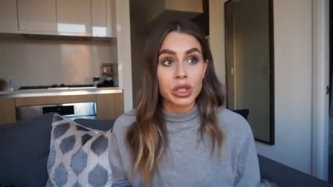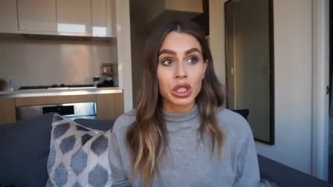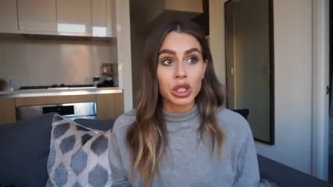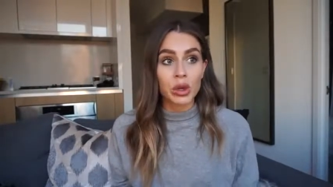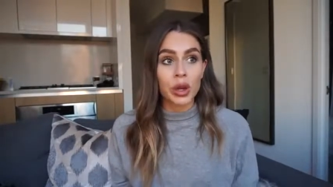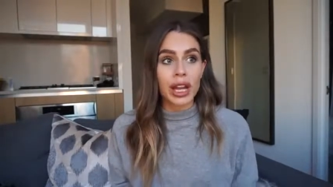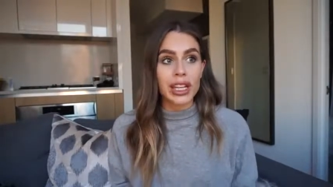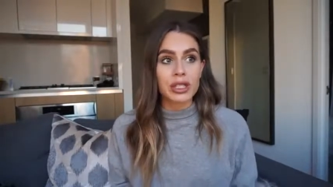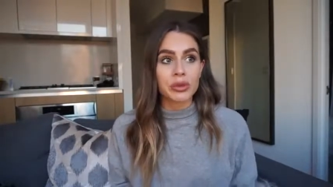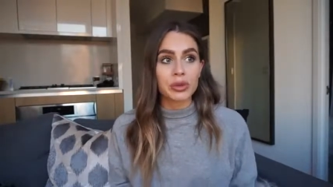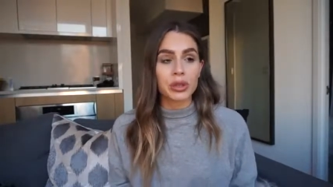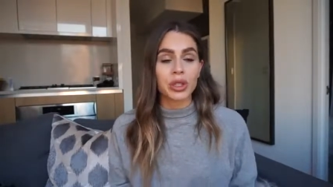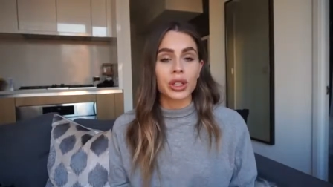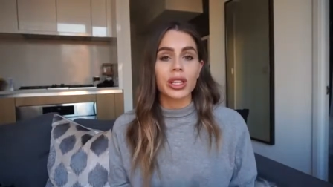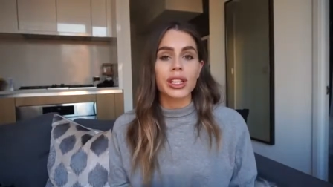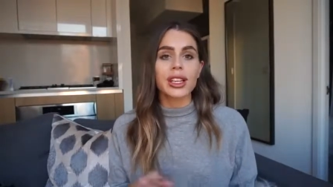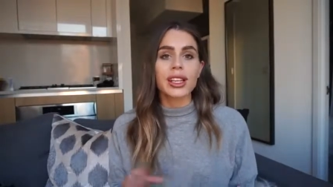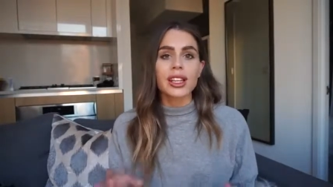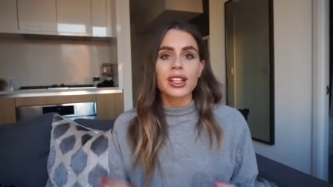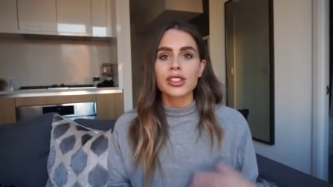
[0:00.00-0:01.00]
So you guys
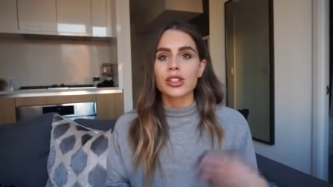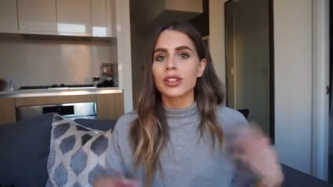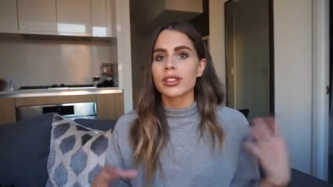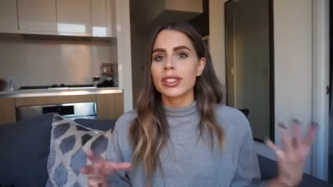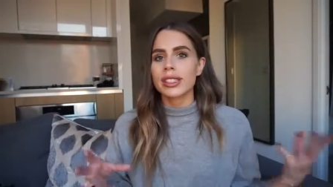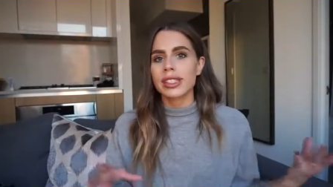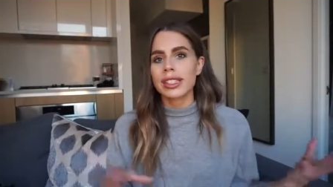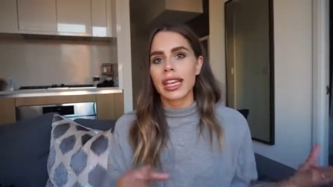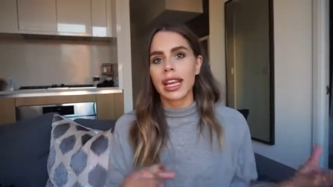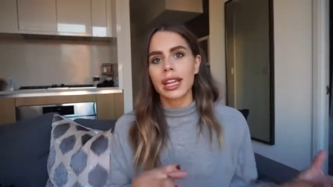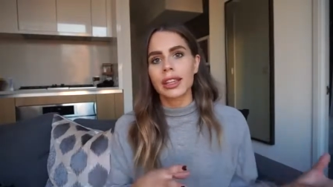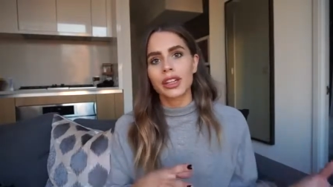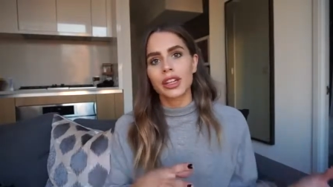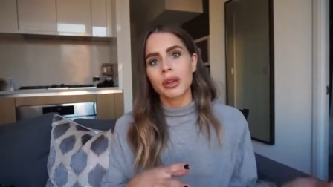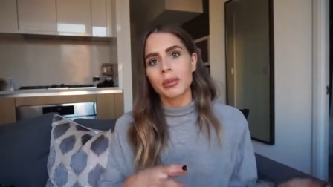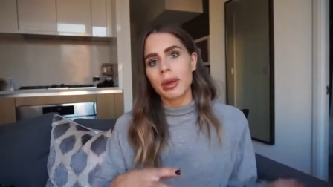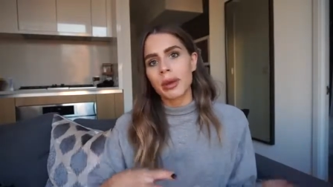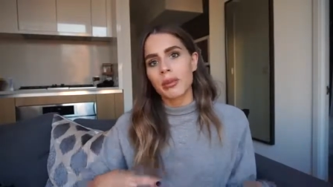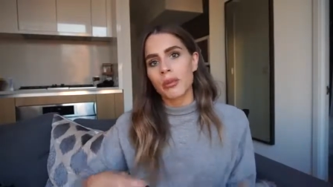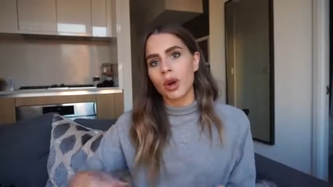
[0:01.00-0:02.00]
will start seeing a
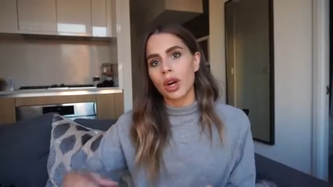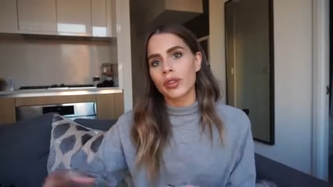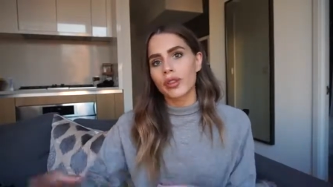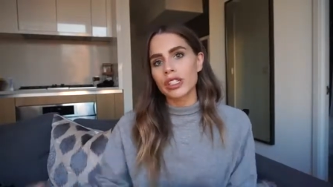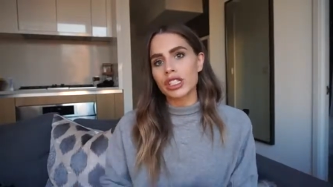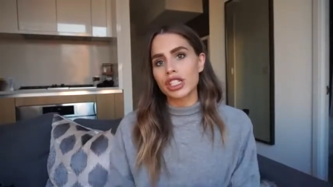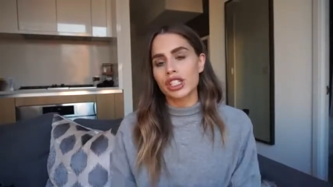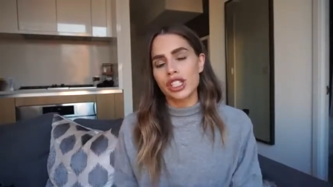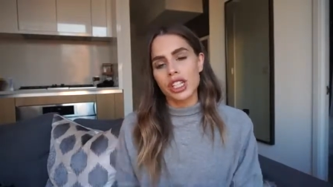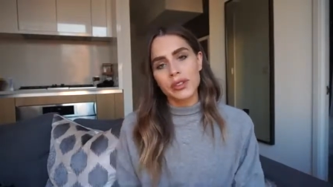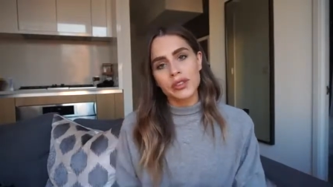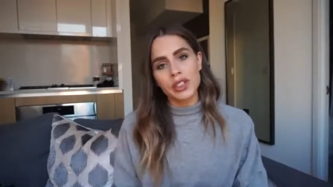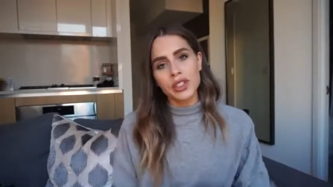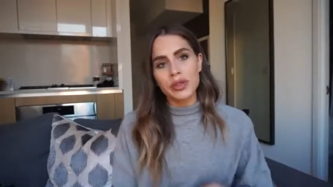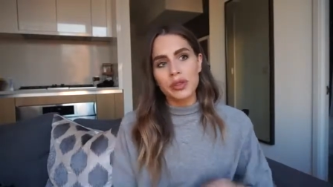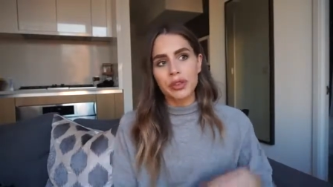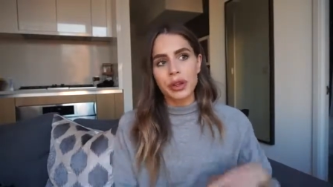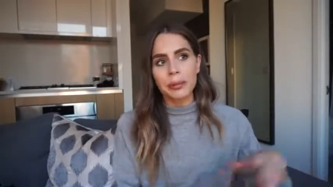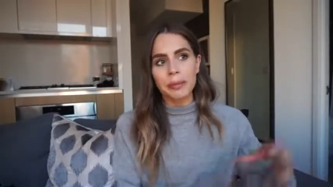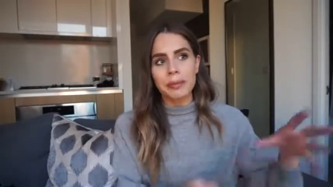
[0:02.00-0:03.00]
little bit more of a shift
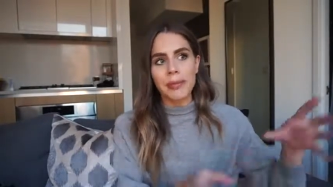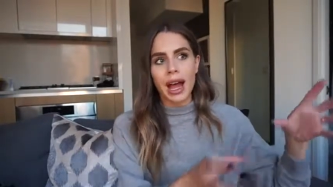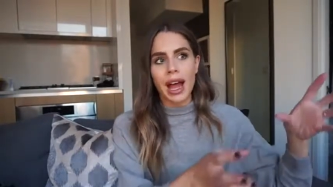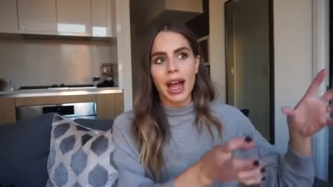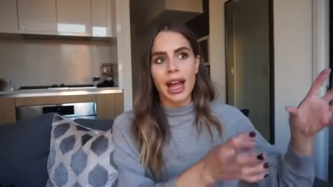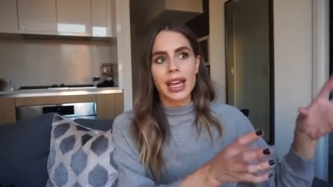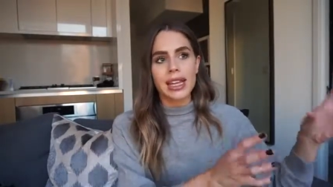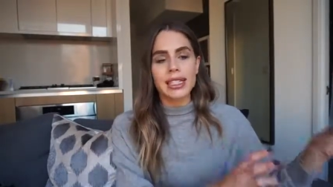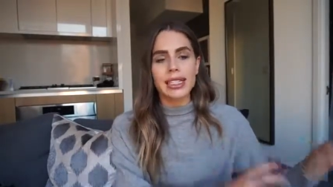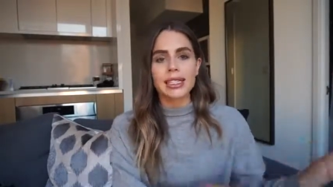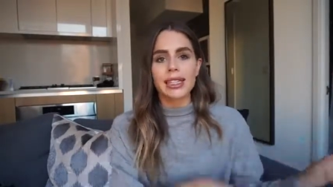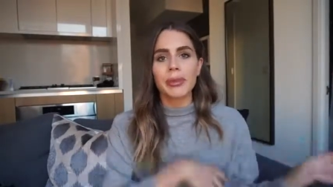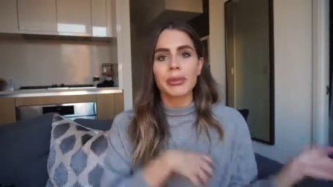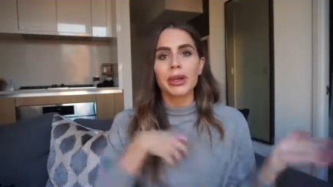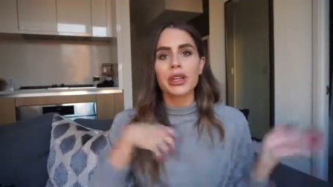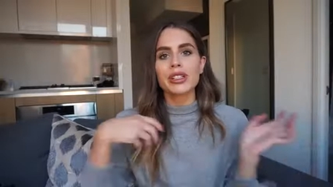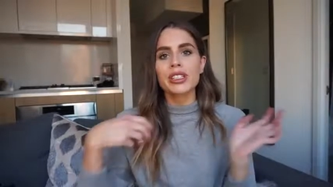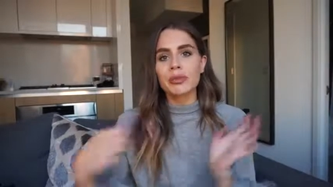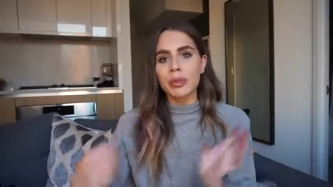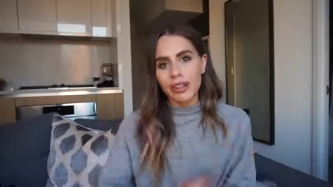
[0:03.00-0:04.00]
from my
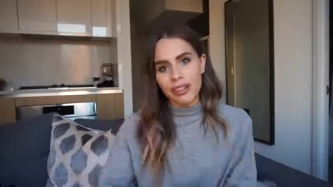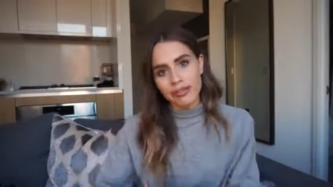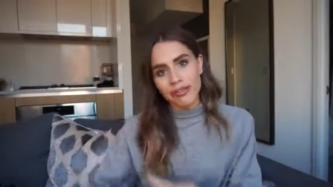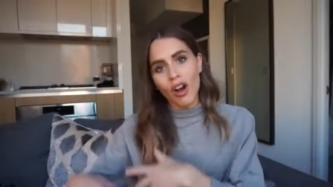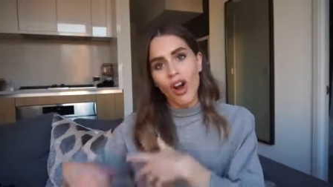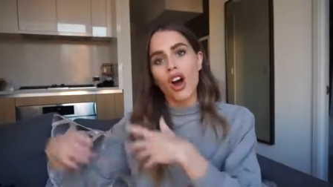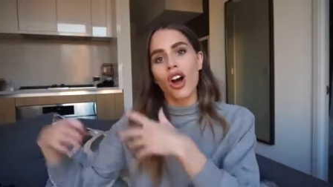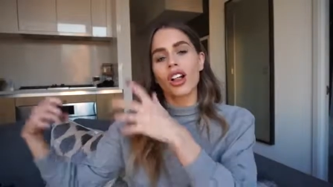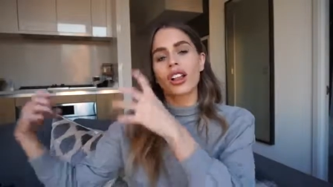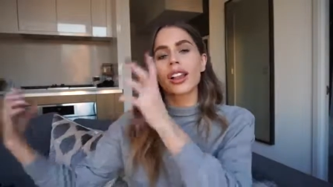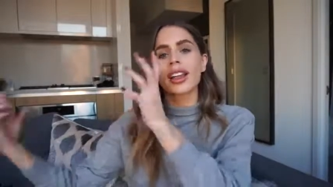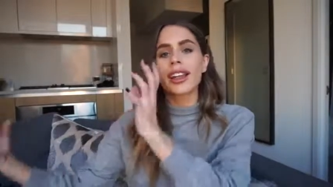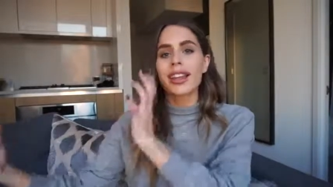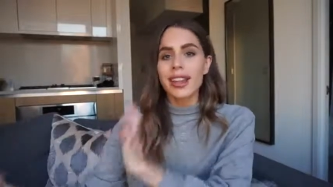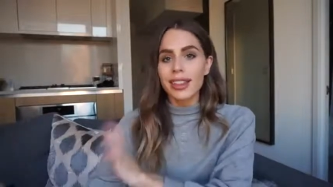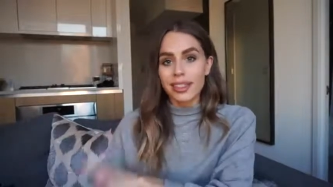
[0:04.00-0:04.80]
summer to my fall